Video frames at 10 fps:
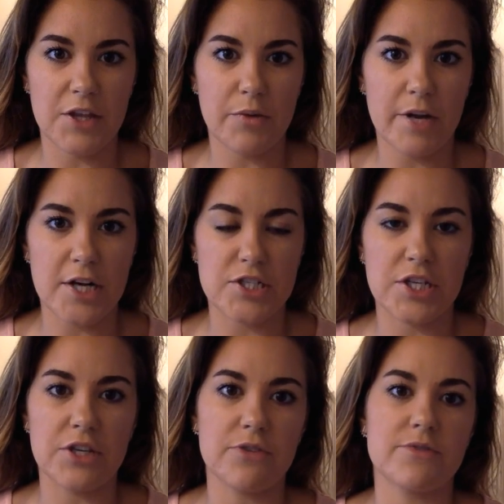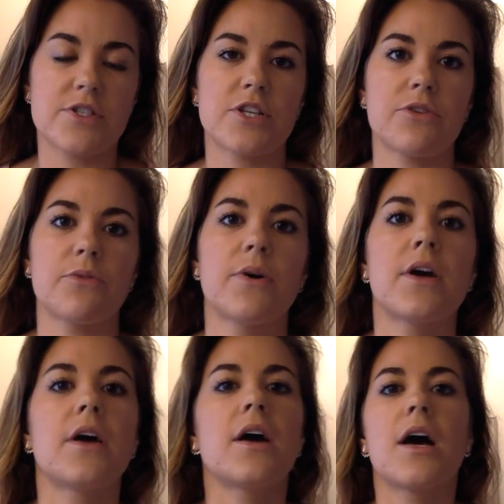you can actually use to
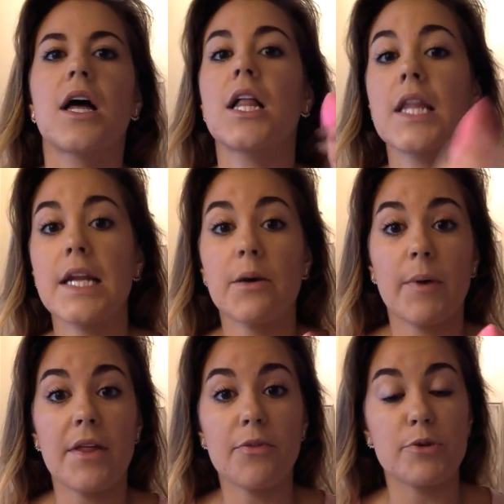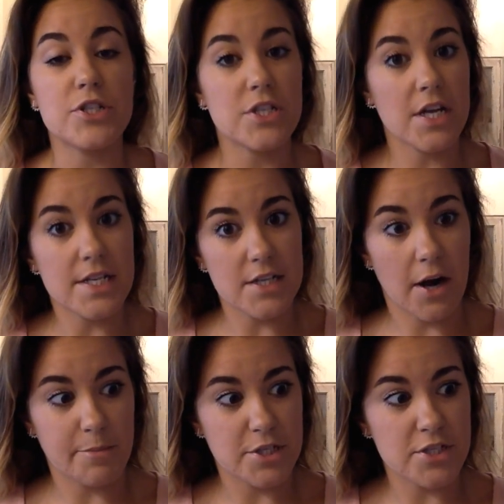clean it with, which is an
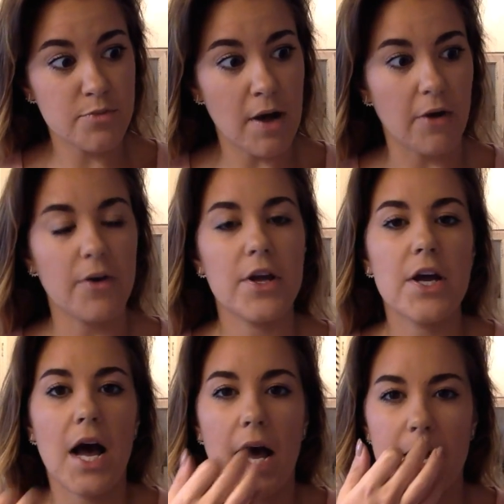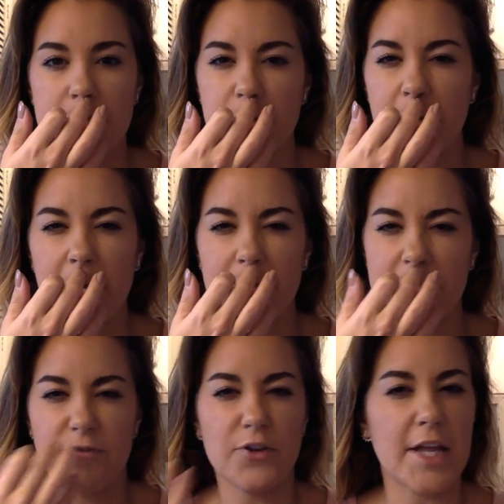option as well. So you can get
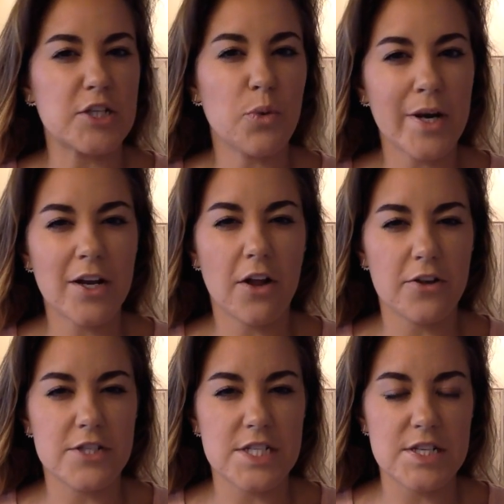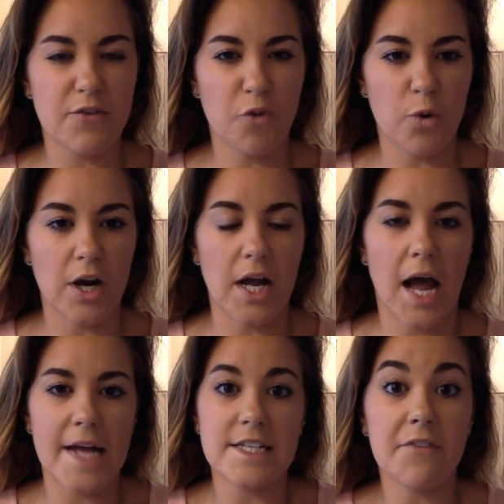this for like $20 at Sephora.
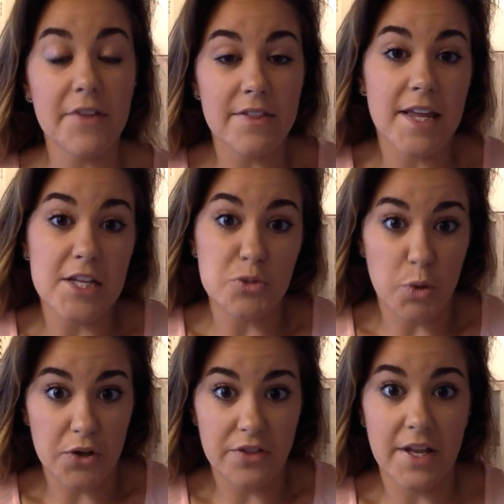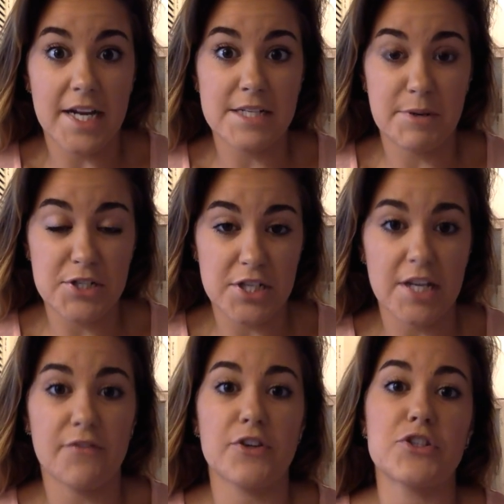I definitely think it's worth it,
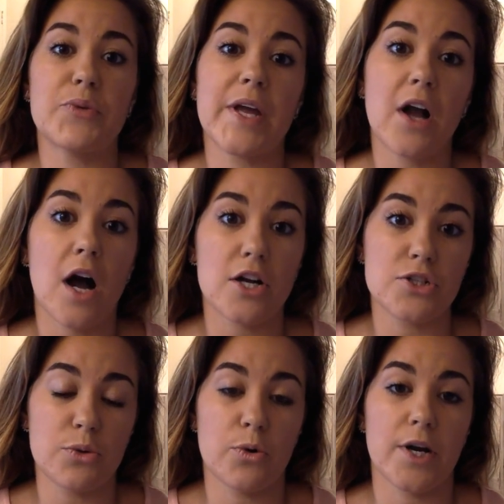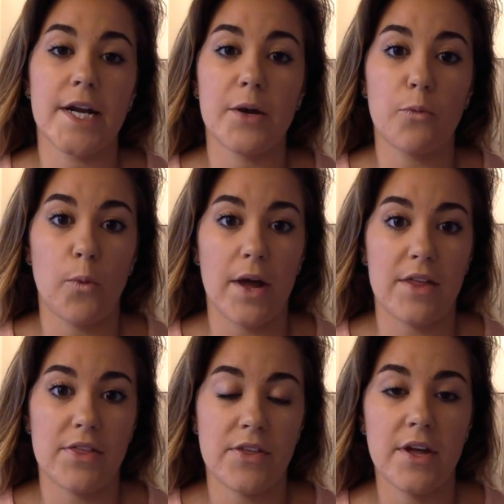especially if you're doing contouring with